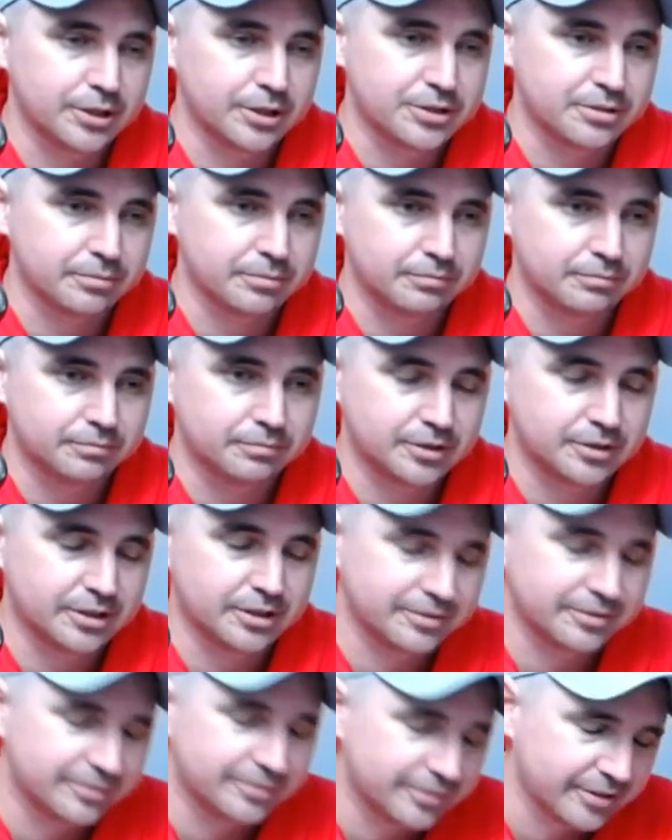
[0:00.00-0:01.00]
Not
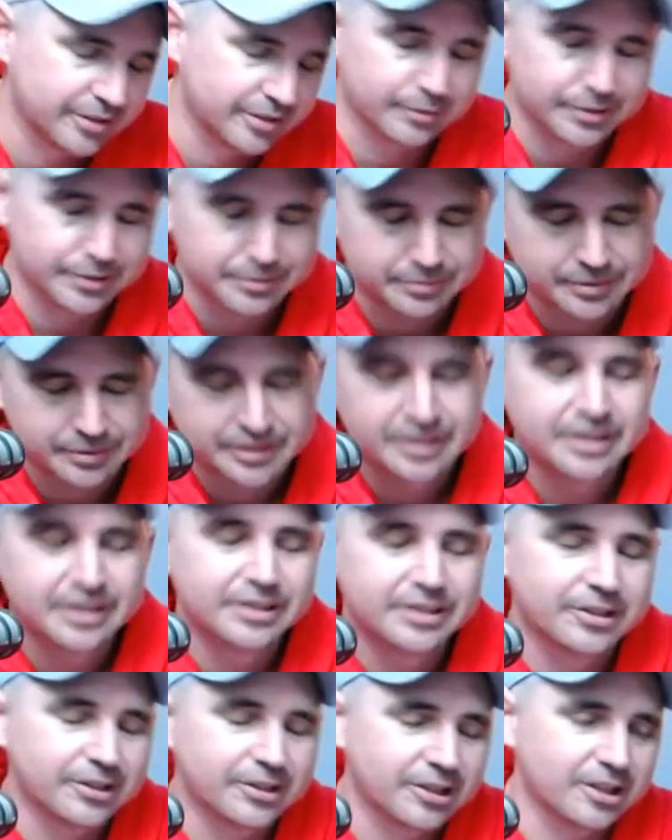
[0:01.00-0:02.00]

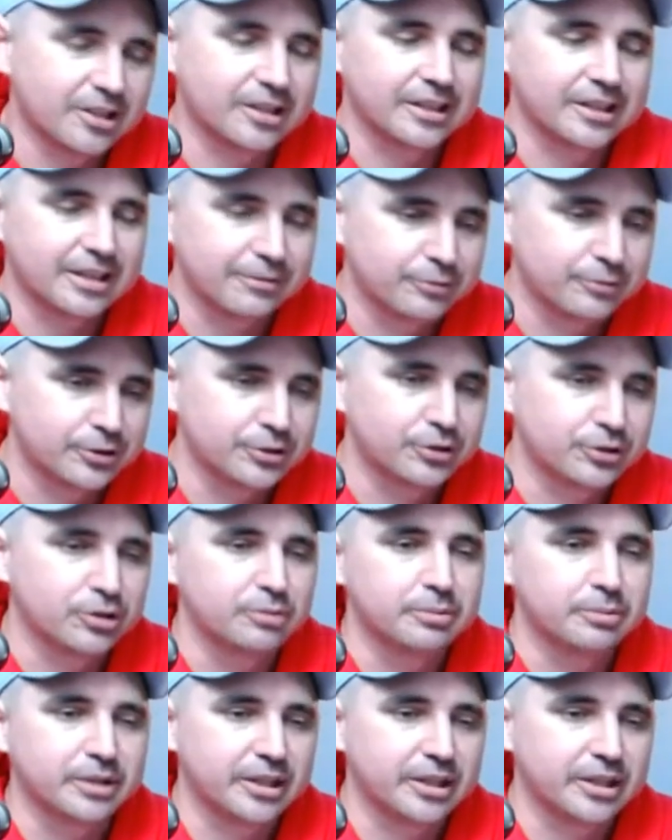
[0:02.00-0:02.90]
that I like having to talk,